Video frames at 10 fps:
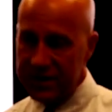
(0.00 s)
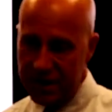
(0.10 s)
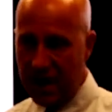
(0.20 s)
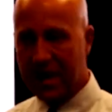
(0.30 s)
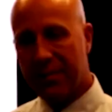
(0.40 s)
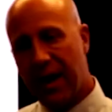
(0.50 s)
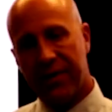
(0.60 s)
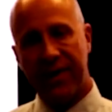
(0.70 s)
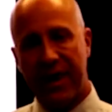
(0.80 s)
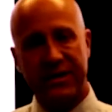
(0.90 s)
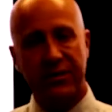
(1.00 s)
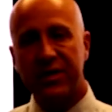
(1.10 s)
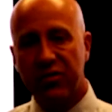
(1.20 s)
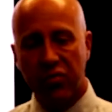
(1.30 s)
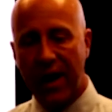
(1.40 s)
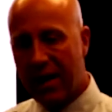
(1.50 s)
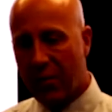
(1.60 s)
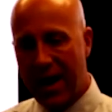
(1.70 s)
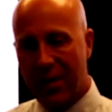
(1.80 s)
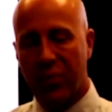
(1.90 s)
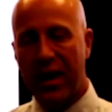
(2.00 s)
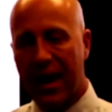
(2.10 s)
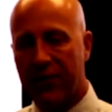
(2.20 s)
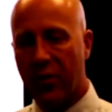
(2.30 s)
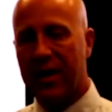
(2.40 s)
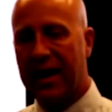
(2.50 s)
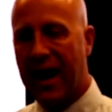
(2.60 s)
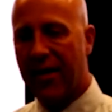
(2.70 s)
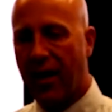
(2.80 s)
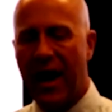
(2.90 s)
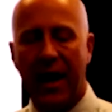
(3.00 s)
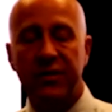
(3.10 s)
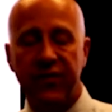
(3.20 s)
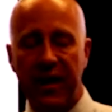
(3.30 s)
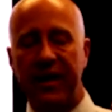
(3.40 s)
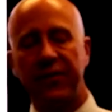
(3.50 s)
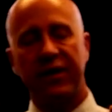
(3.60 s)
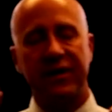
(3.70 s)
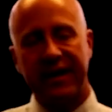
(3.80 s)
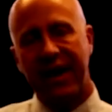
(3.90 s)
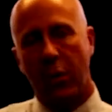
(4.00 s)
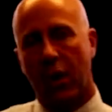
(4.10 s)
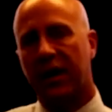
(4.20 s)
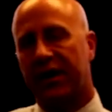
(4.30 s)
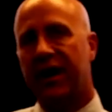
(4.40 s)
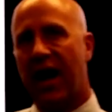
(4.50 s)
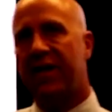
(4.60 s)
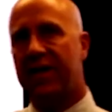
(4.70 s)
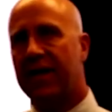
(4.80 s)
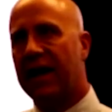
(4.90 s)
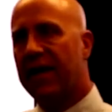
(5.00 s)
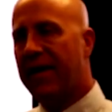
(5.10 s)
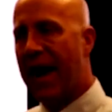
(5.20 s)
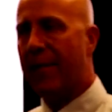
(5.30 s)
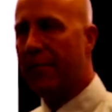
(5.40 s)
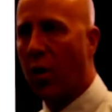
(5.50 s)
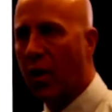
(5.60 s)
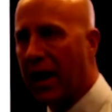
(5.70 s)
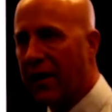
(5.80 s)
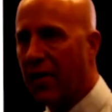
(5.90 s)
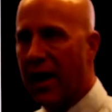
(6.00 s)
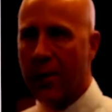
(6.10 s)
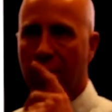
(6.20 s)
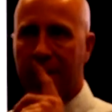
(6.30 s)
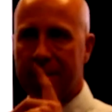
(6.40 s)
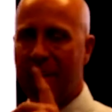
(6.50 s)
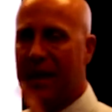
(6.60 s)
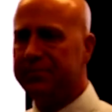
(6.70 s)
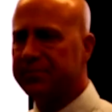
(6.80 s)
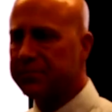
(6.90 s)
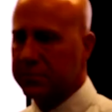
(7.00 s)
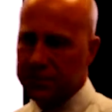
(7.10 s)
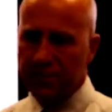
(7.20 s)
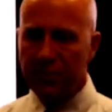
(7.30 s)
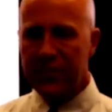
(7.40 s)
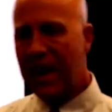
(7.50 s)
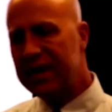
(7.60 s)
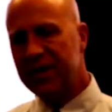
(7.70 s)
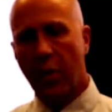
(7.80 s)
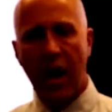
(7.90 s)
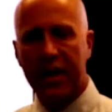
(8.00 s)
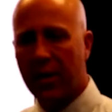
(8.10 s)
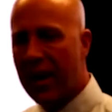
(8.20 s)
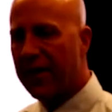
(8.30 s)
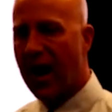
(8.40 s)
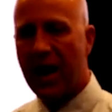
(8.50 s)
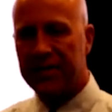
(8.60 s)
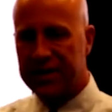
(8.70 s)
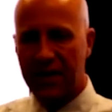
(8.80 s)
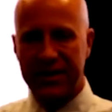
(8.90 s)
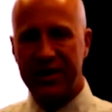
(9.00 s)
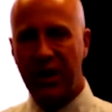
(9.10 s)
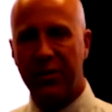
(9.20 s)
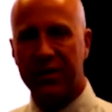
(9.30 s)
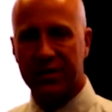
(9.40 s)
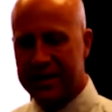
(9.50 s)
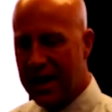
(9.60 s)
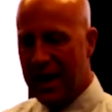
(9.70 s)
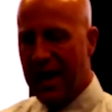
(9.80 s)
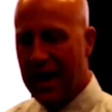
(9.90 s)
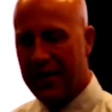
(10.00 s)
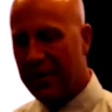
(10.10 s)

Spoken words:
And we'd talk about things. It was a great way to bring everyone together. It was very difficult to get work done that morning, though I will admit. As you're walking around the office, all these cubicles,